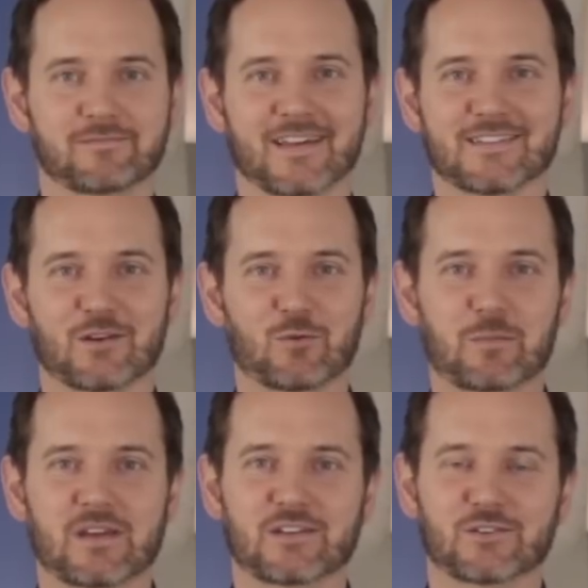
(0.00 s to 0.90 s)
as they would
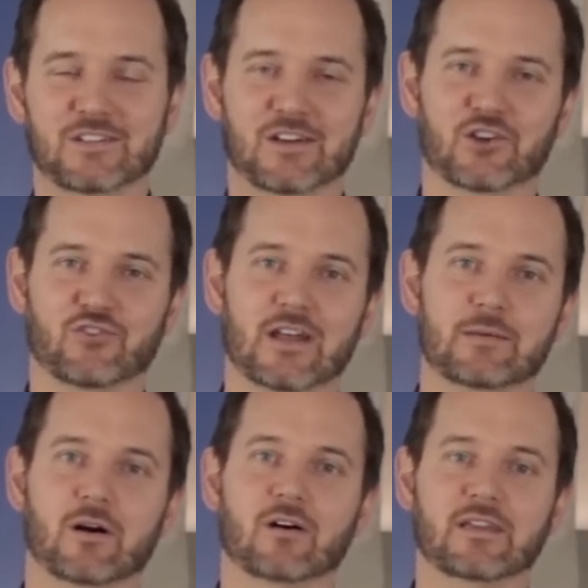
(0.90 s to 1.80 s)
be in your dehydrator,
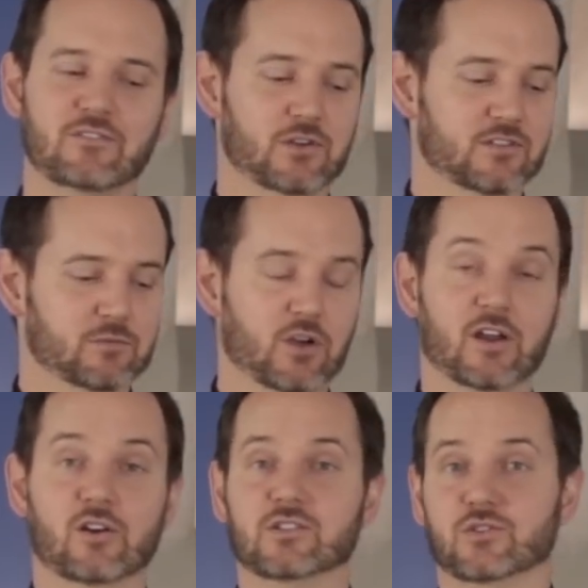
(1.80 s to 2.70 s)
but I'll give you some
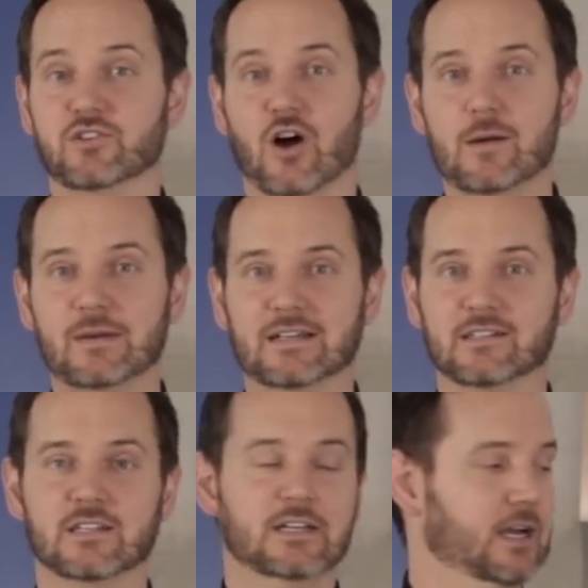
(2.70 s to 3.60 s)
guidelines on
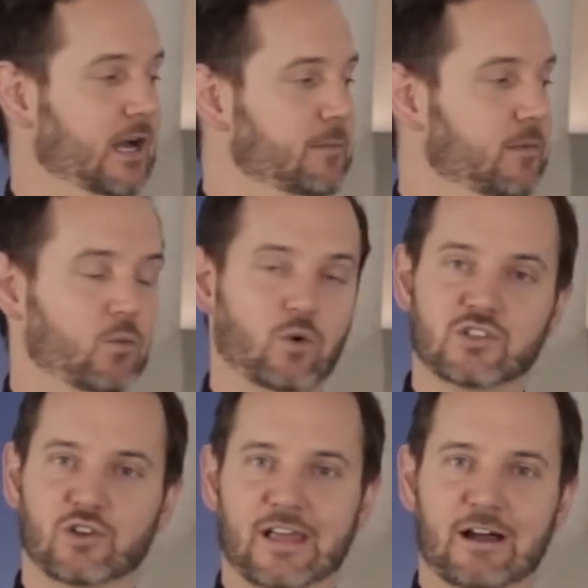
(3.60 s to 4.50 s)
timings, what
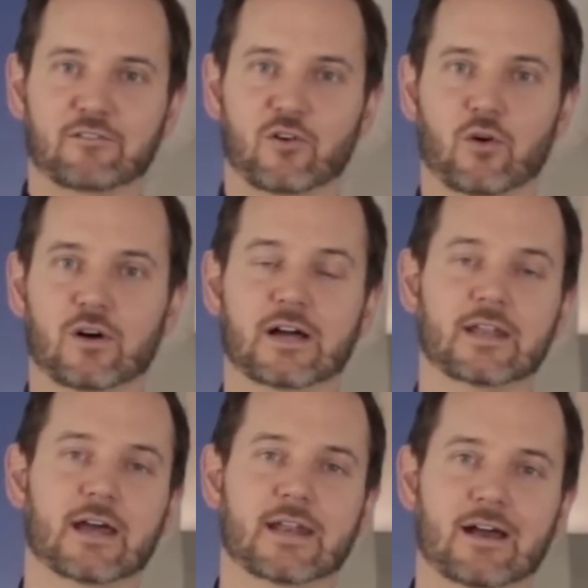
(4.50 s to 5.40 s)
to look out for,
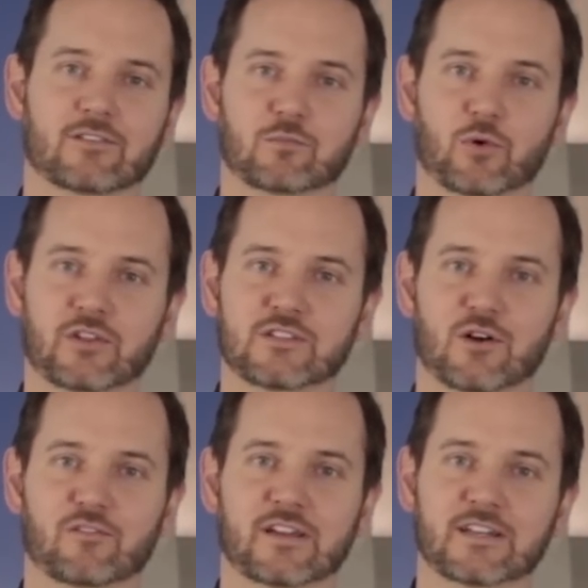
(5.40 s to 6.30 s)
and how to pull this
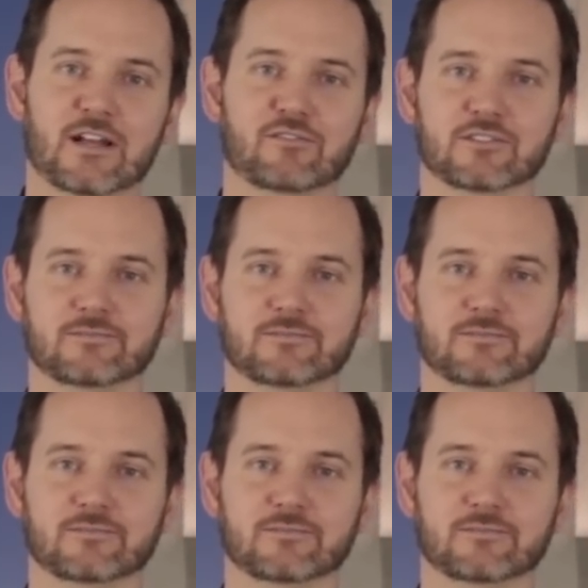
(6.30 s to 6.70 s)
off in an oven.